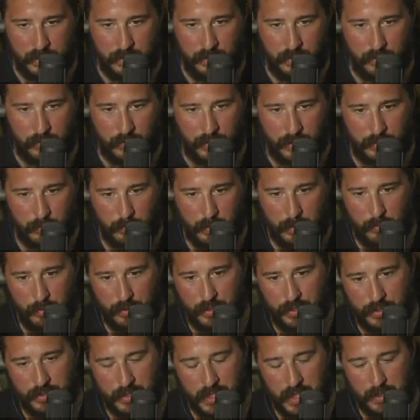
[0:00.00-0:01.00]
So I went with
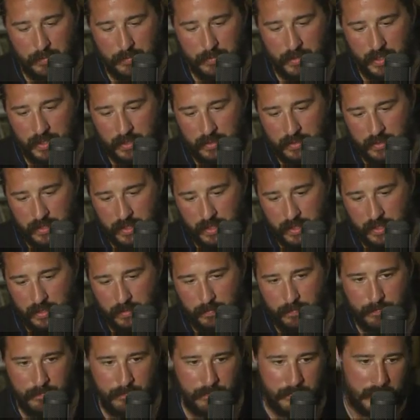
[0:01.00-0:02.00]
the top 10
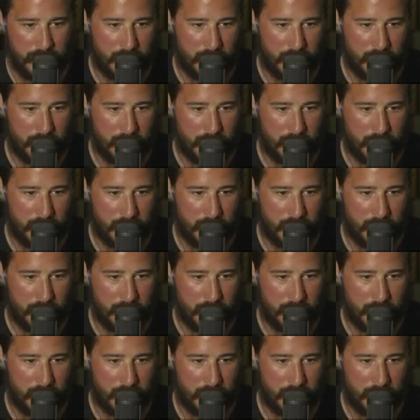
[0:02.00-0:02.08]
team